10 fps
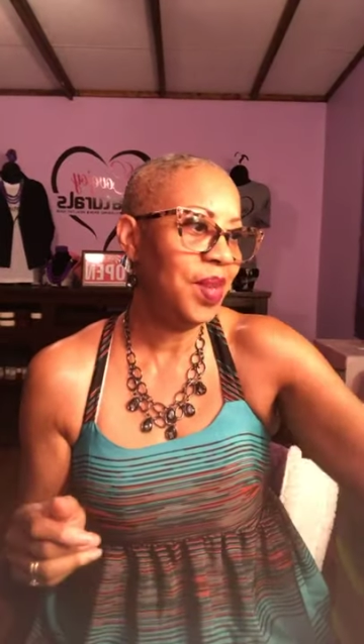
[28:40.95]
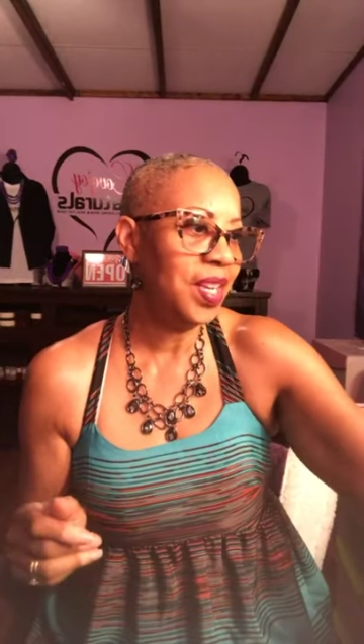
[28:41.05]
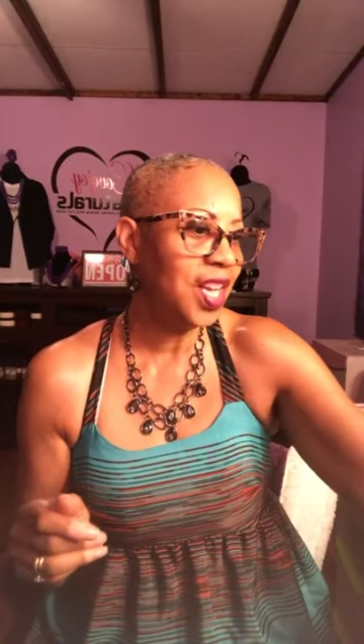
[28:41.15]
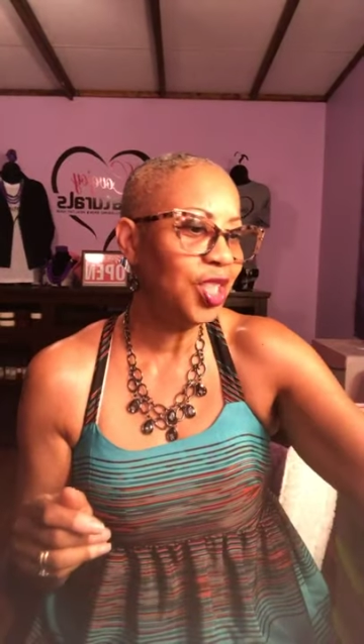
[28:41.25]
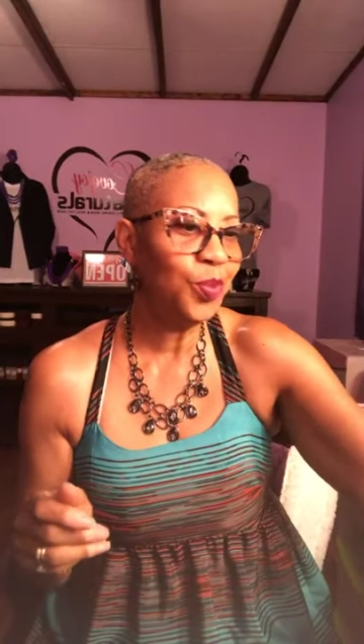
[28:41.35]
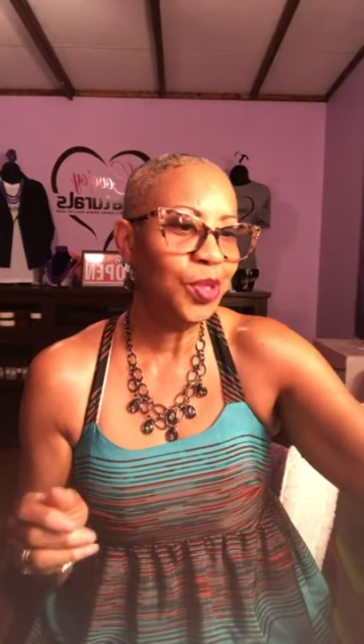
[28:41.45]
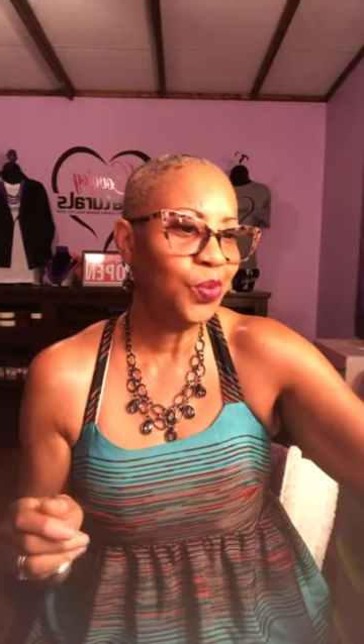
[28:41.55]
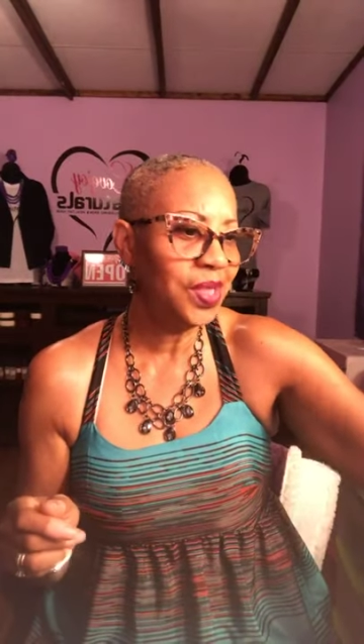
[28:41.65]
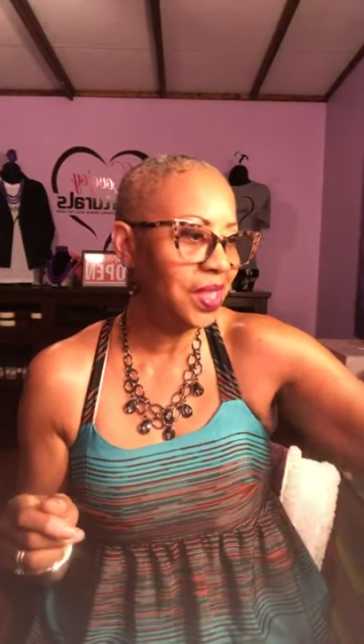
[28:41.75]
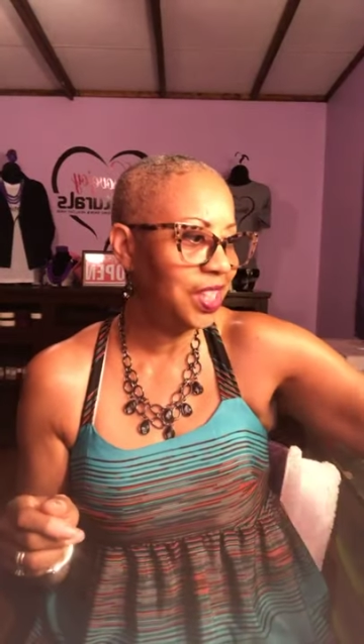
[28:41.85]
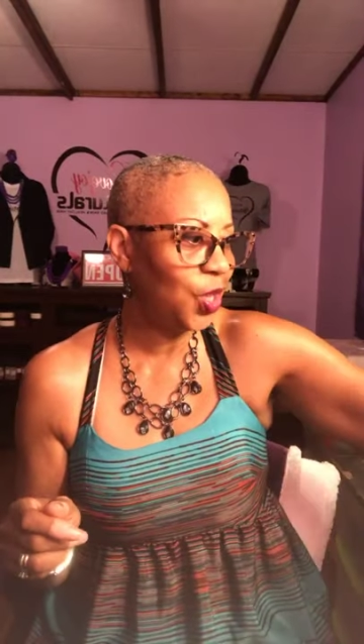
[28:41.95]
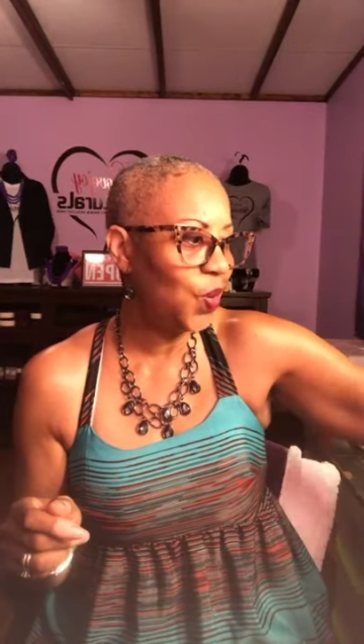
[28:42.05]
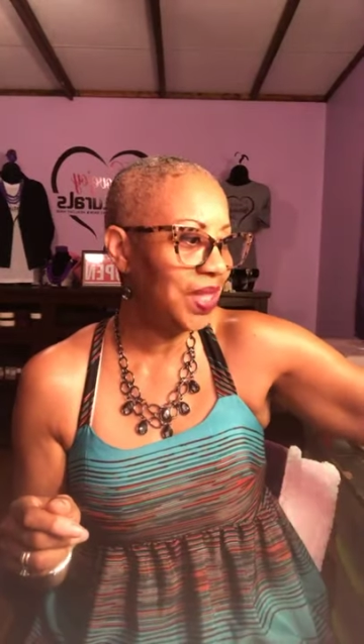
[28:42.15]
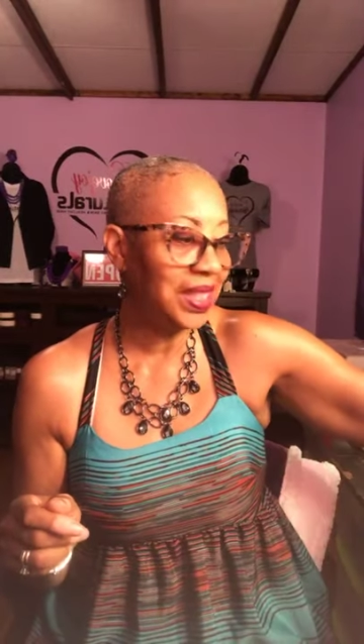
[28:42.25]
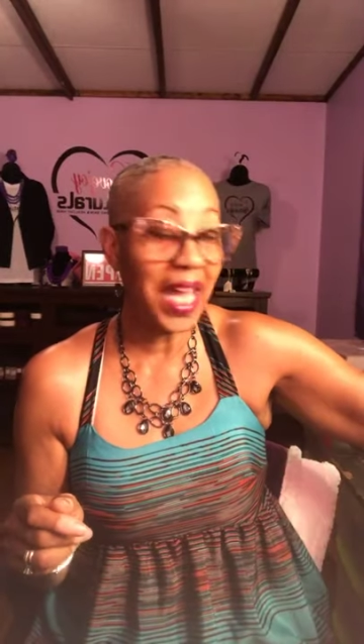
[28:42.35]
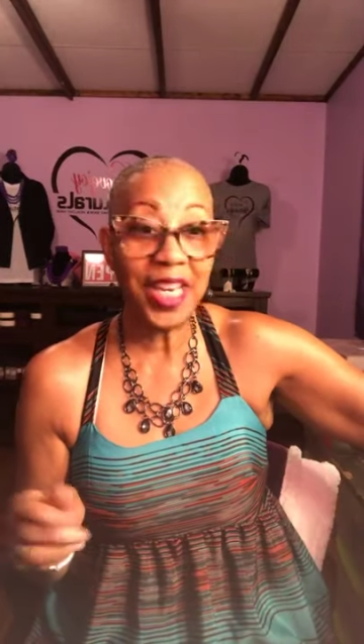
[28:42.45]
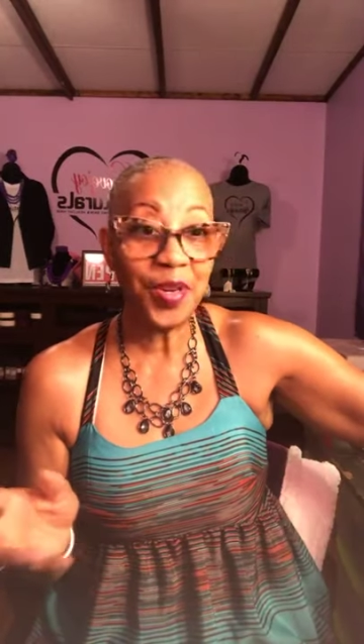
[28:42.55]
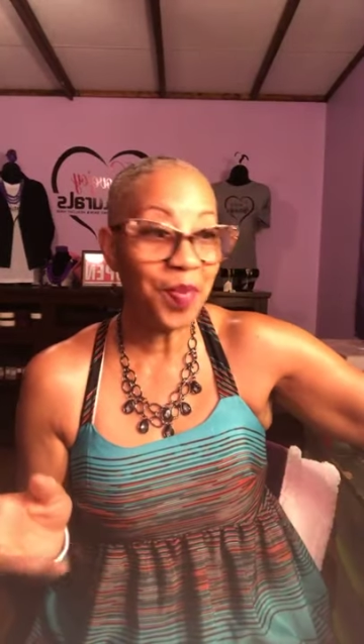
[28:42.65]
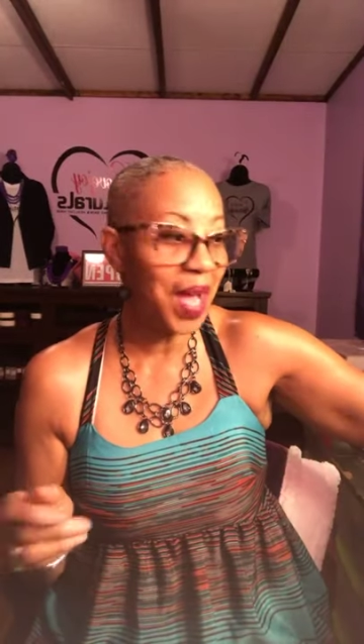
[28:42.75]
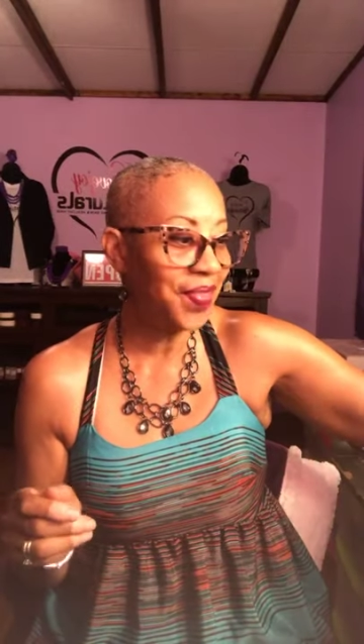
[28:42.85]
customers were just so excited
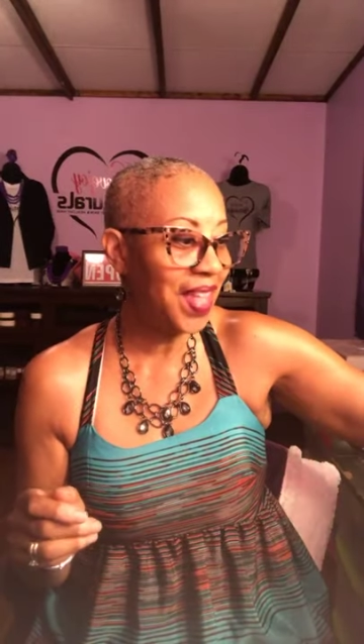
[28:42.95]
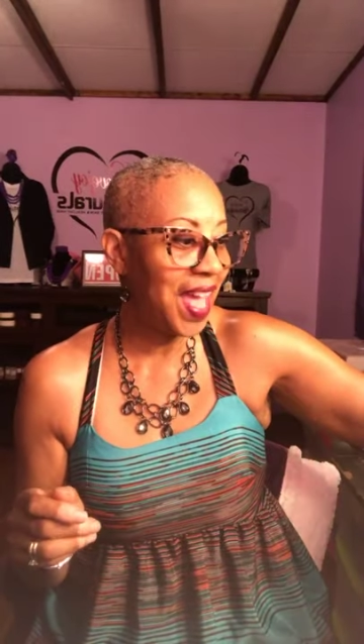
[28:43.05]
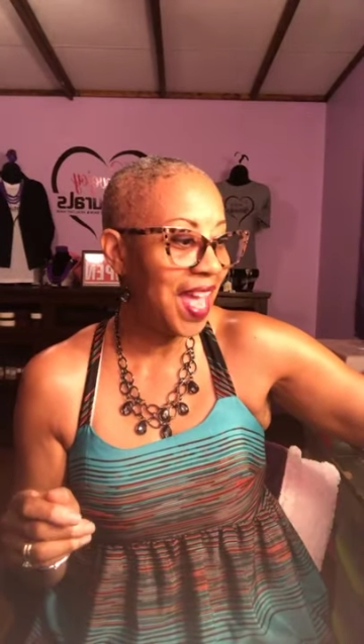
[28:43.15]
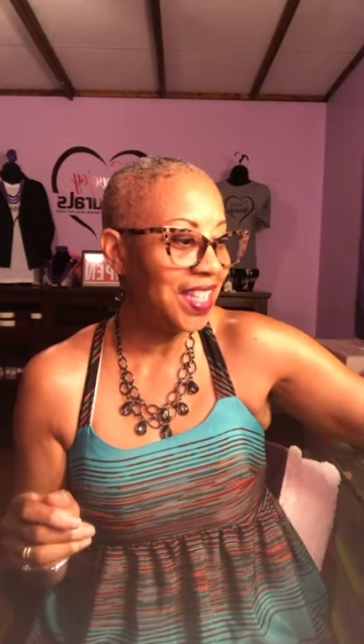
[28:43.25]
about that.